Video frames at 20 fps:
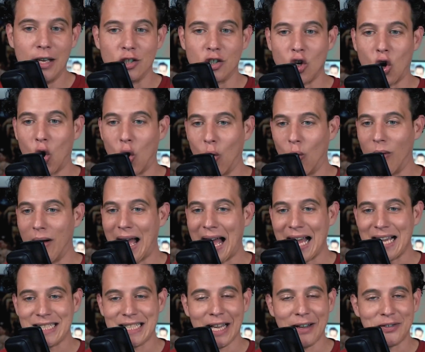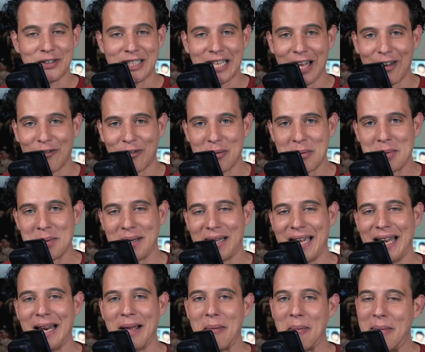So as I've said from the
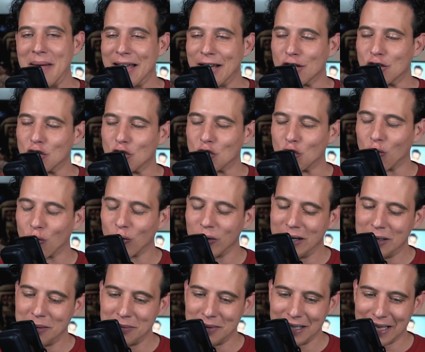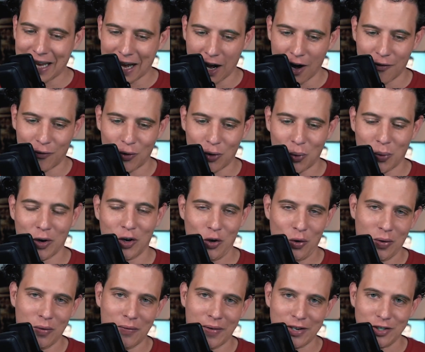beginning, be extremely careful where
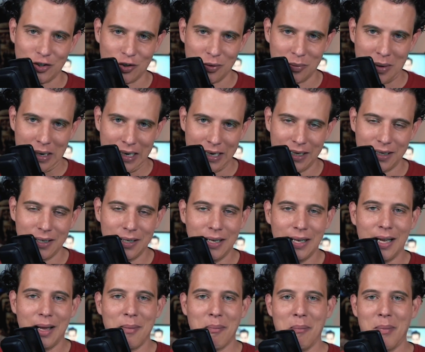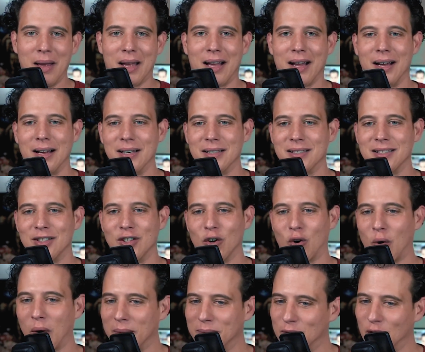you invest your money, because the
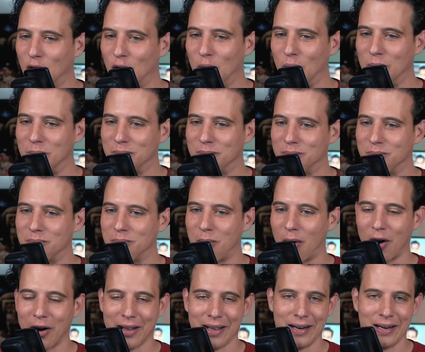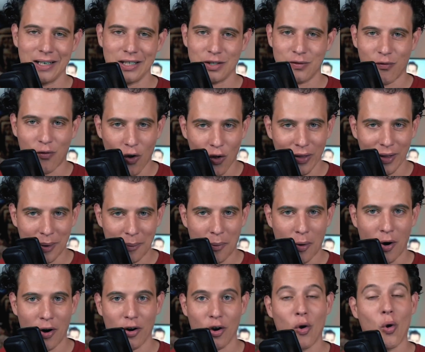crypto market is falling
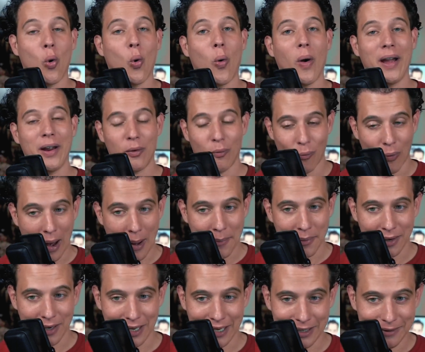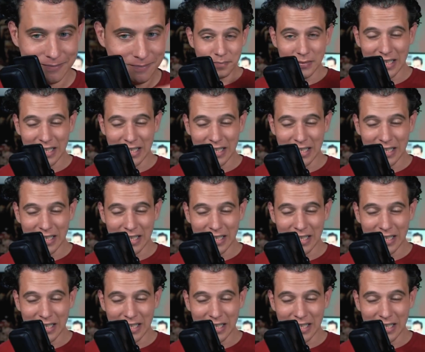apart quite rapidly.